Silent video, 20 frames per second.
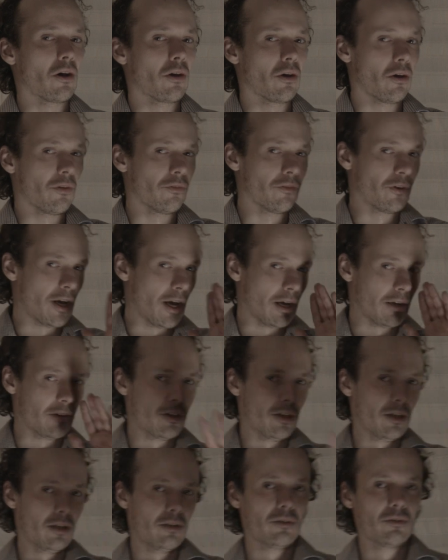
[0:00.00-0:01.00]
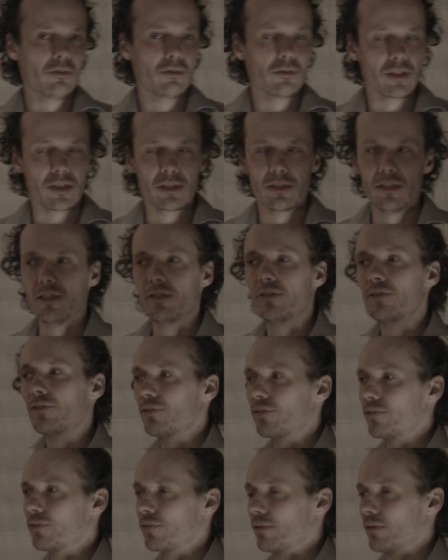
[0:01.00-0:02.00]
other acting
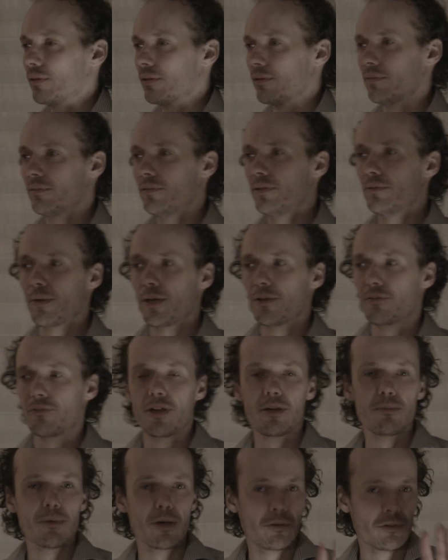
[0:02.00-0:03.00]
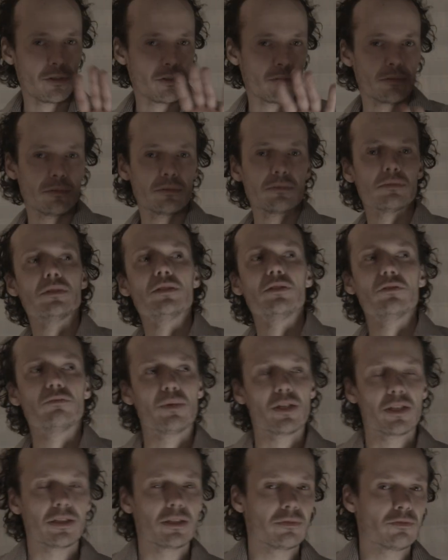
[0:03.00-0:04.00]
techniques. You might have read about it, or you
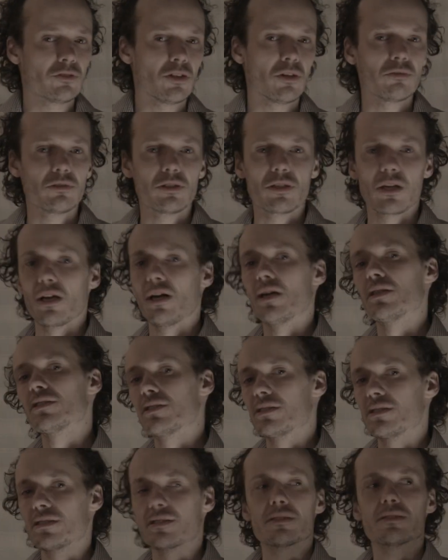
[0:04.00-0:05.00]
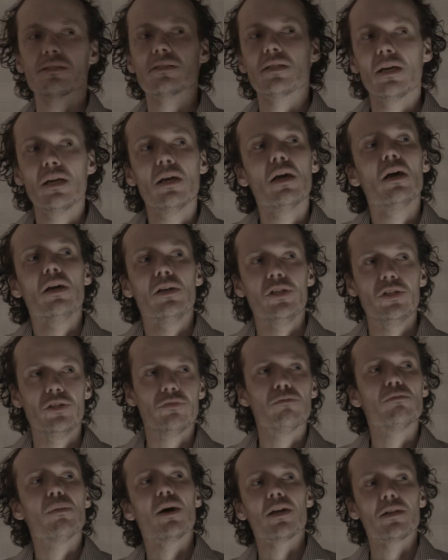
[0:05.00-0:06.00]
might have done classes, and
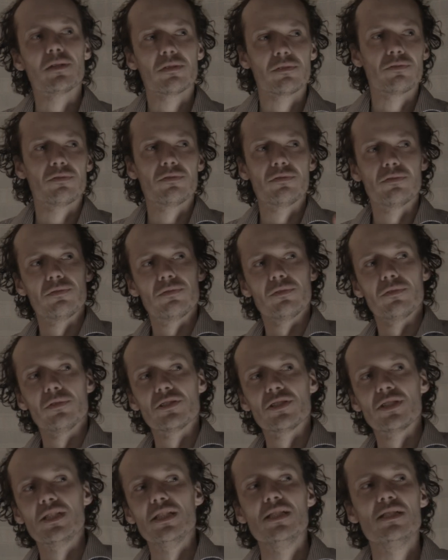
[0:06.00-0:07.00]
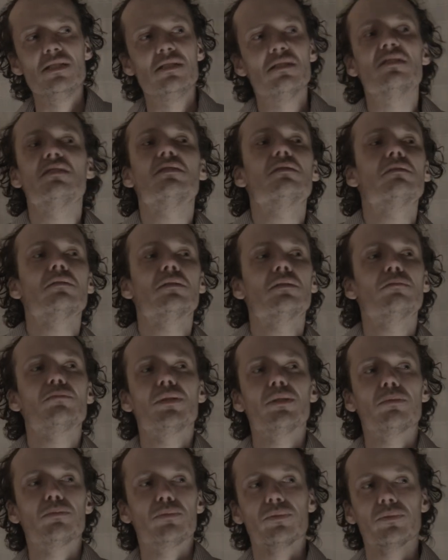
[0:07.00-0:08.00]
you might have seen
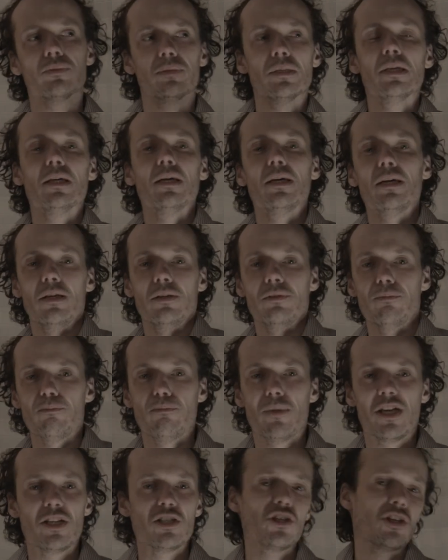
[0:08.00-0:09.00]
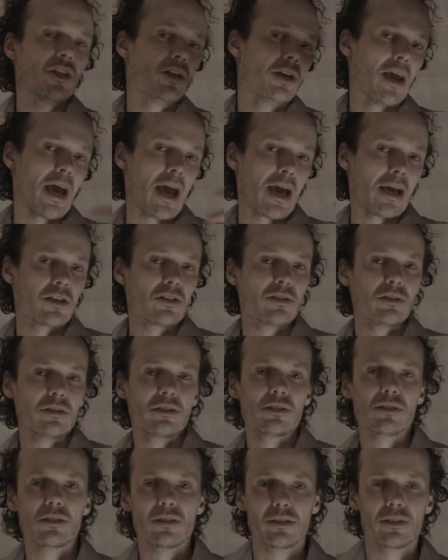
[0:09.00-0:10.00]
people mention
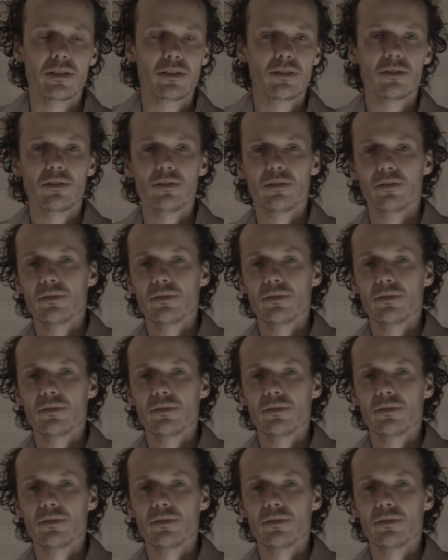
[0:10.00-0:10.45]
actors, like